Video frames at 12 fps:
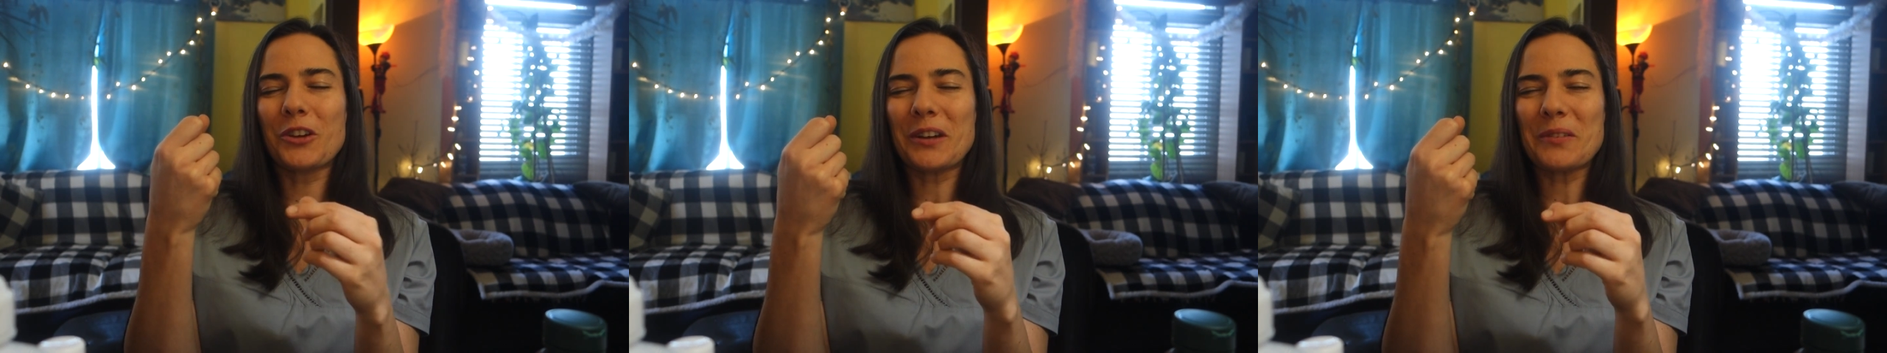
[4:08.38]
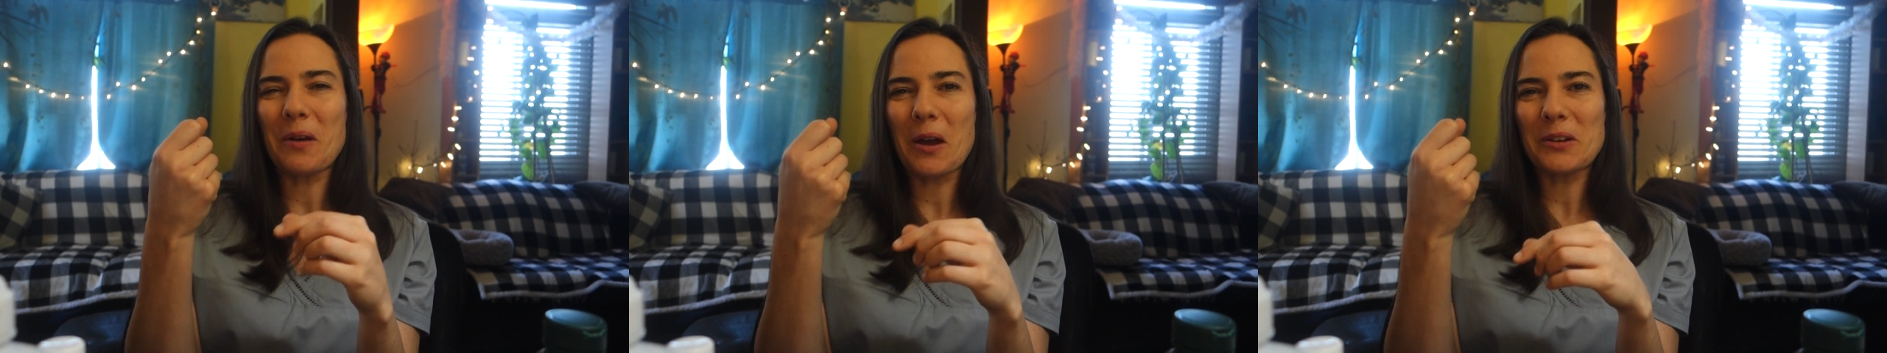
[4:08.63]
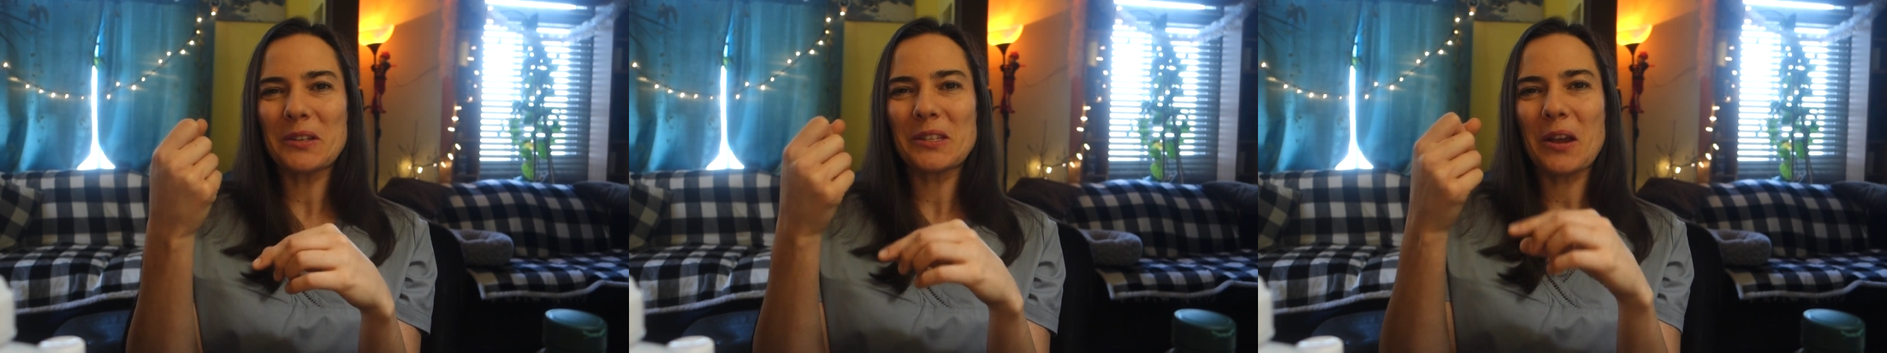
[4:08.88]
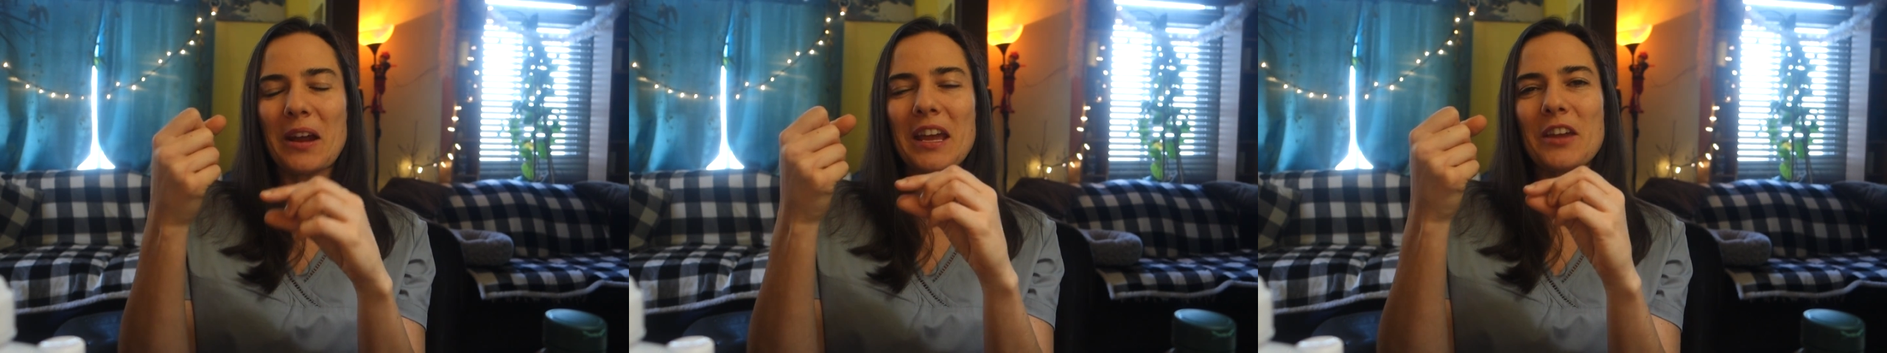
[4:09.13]
and water,
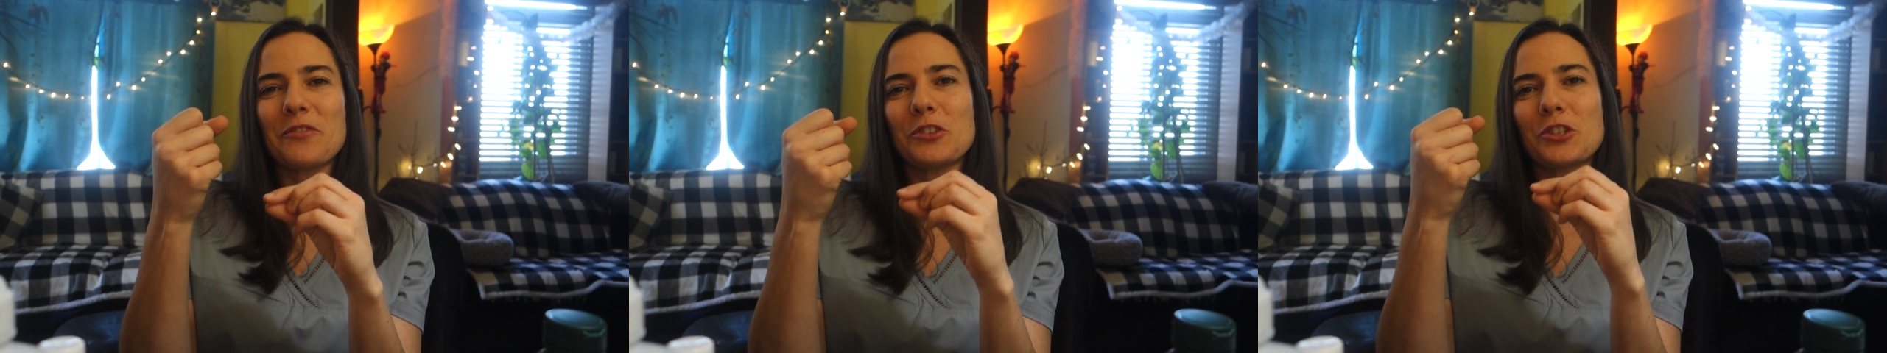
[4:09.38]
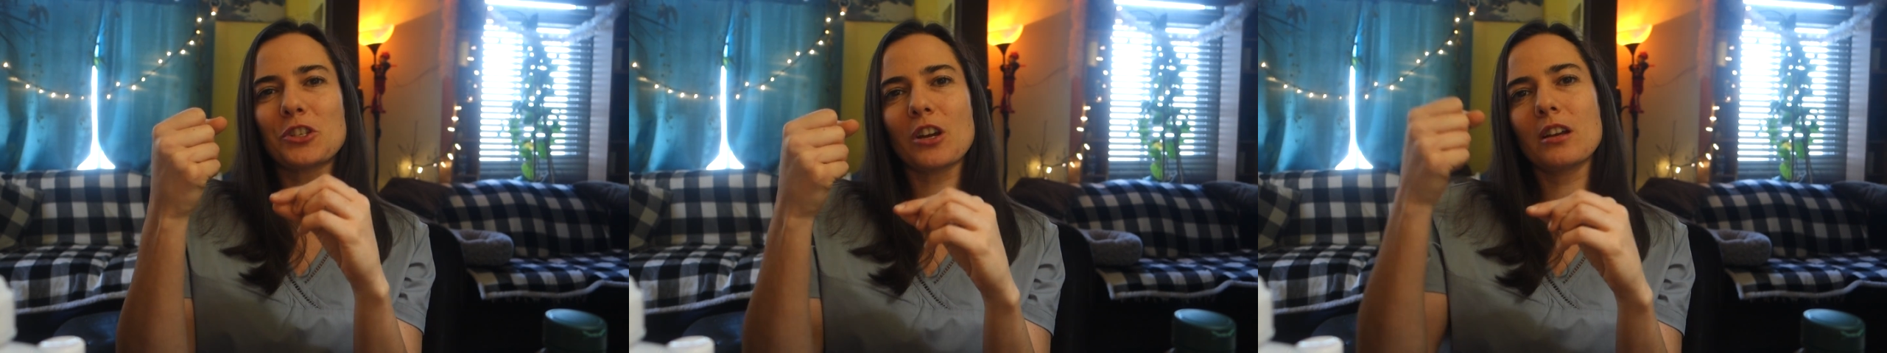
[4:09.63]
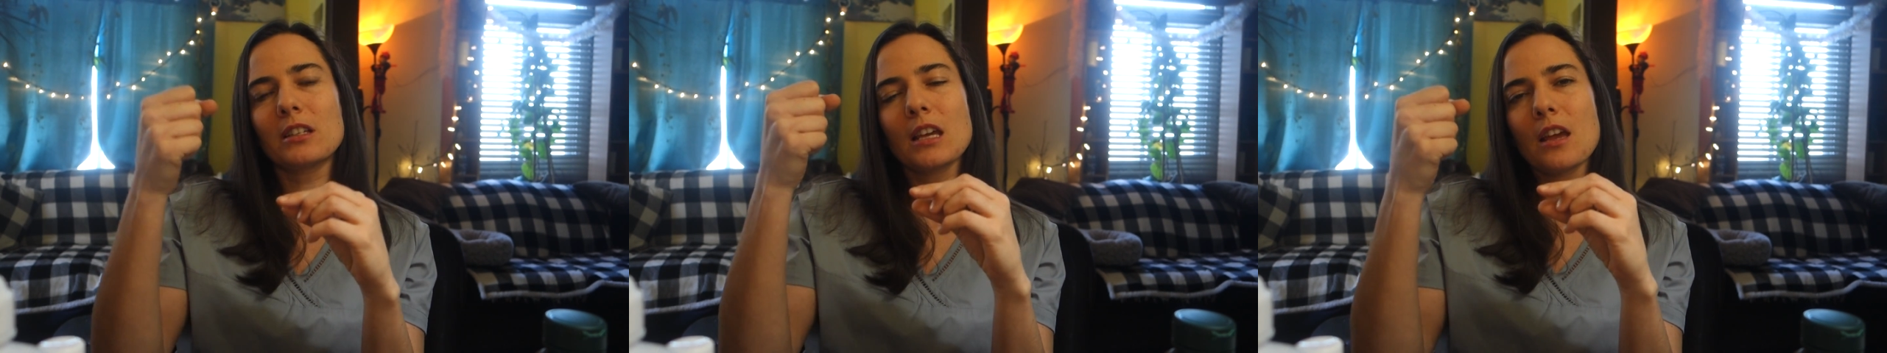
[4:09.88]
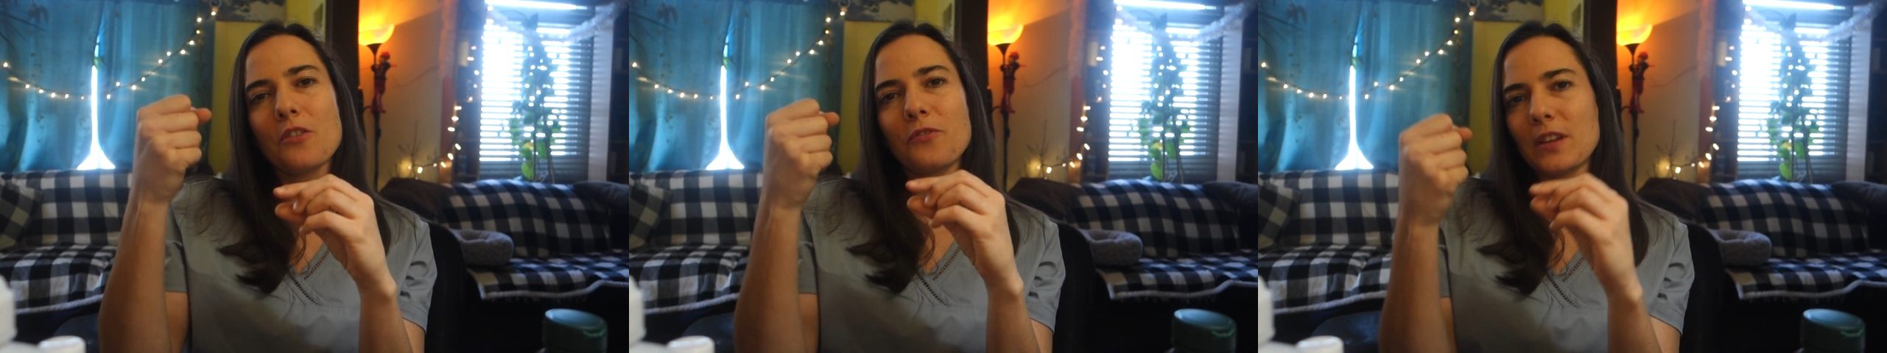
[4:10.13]
if you start
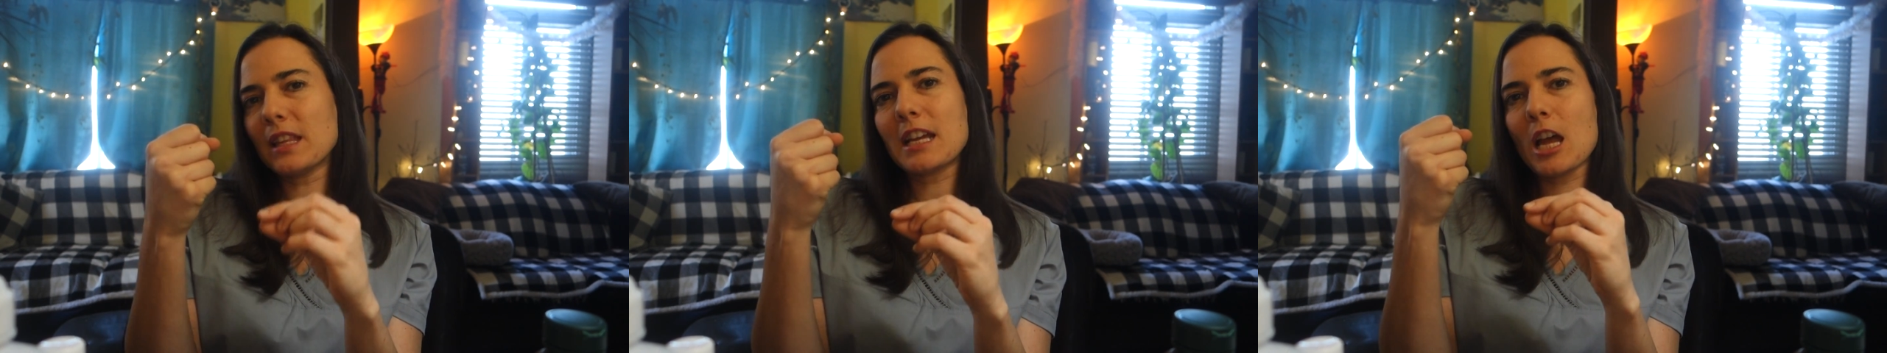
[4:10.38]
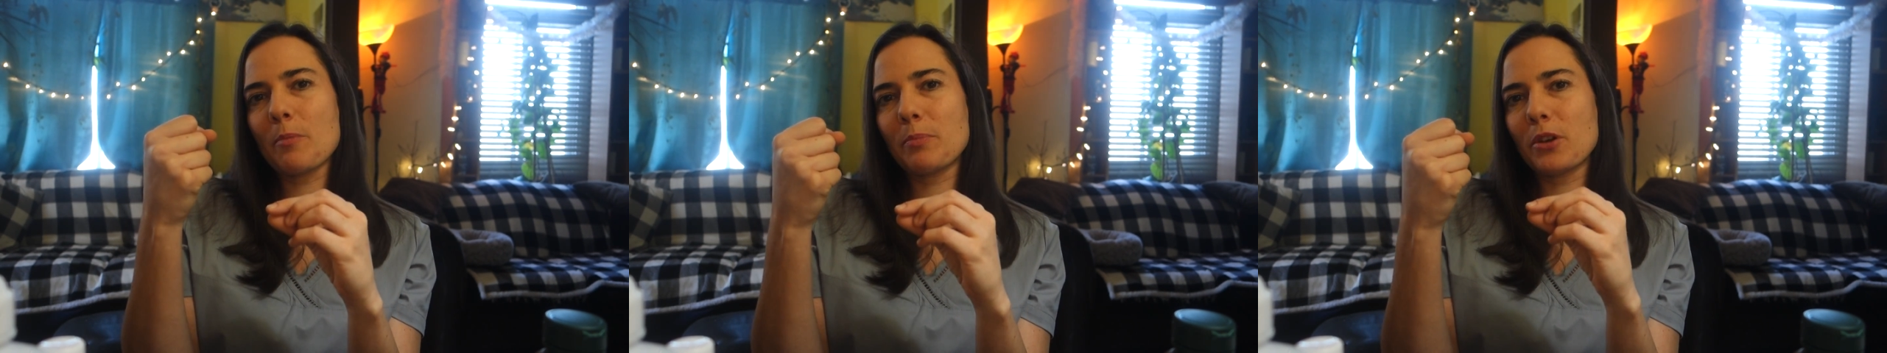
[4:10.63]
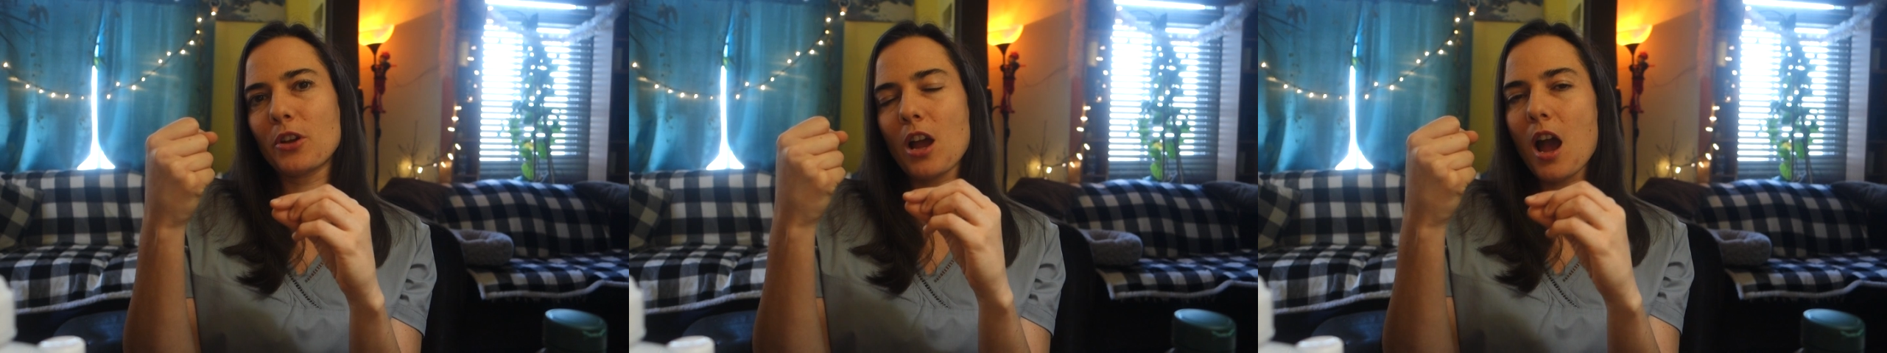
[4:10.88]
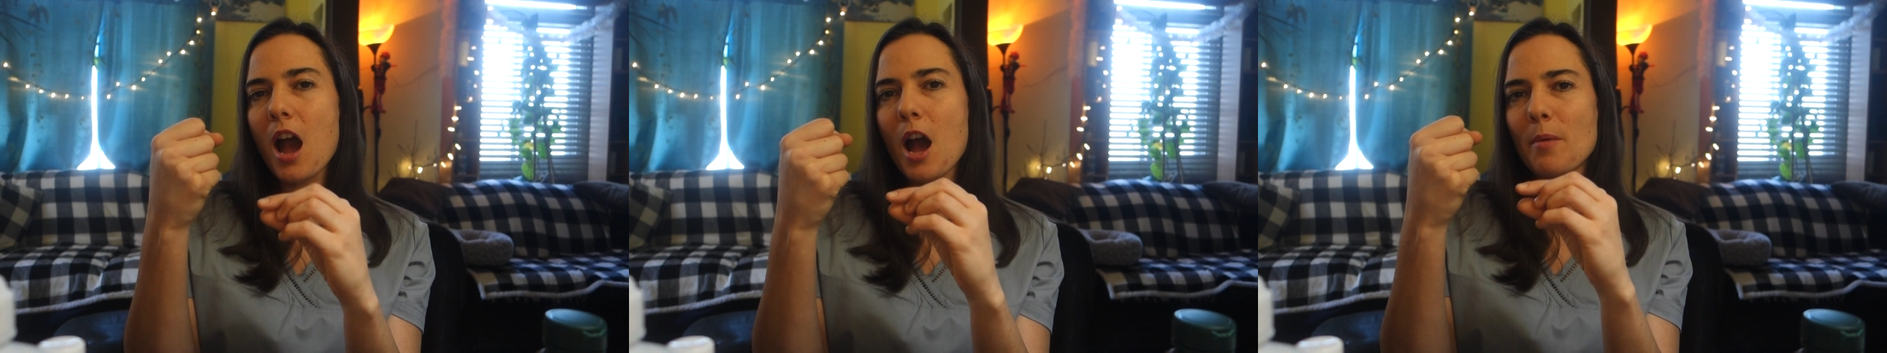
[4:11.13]
filling up your
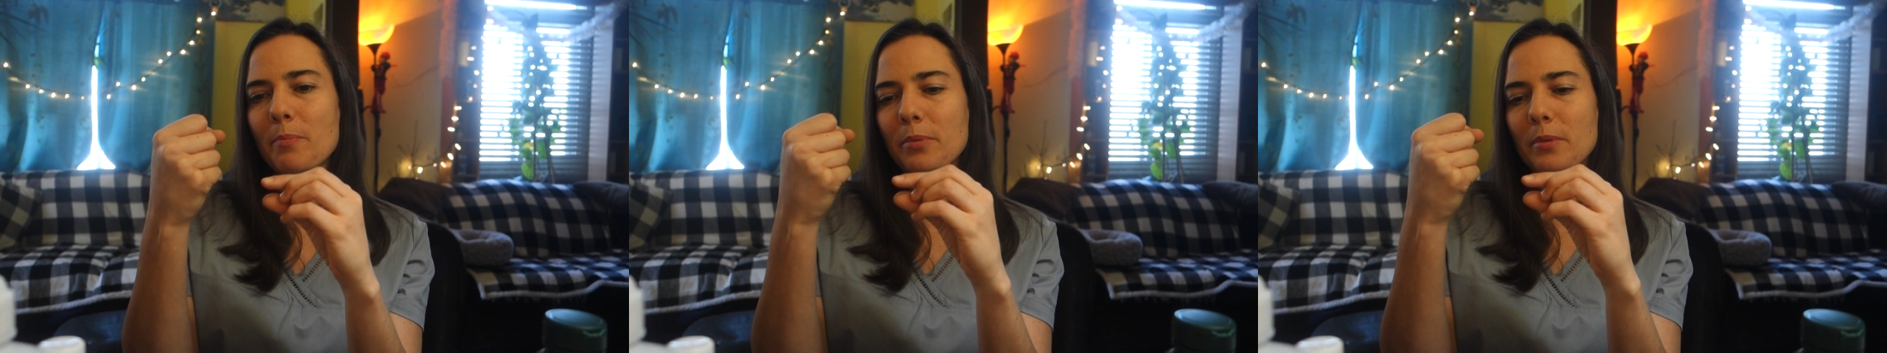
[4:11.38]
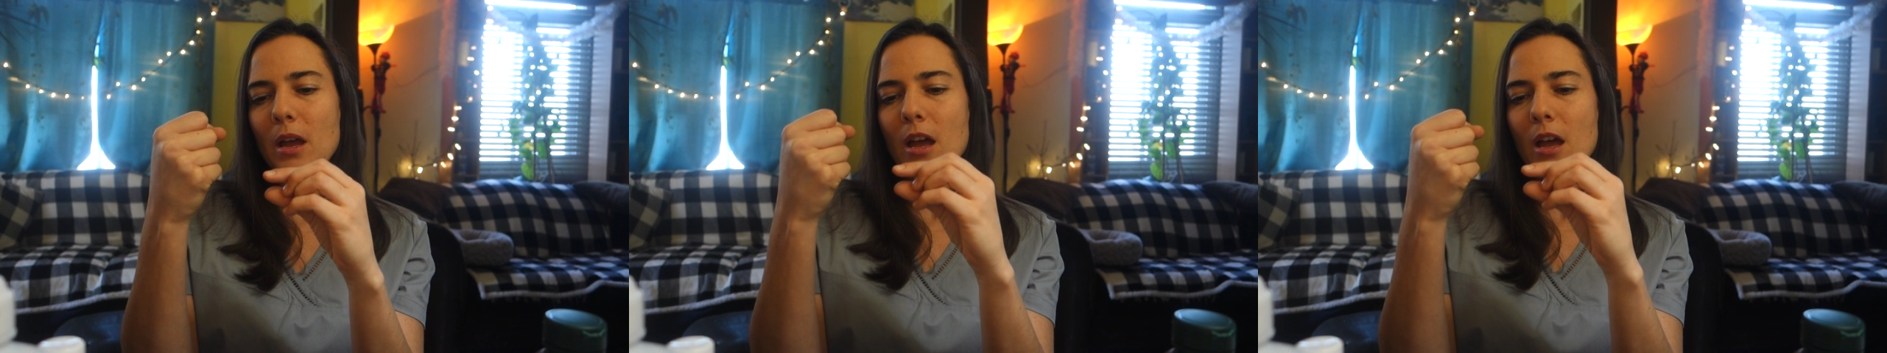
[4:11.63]
cup,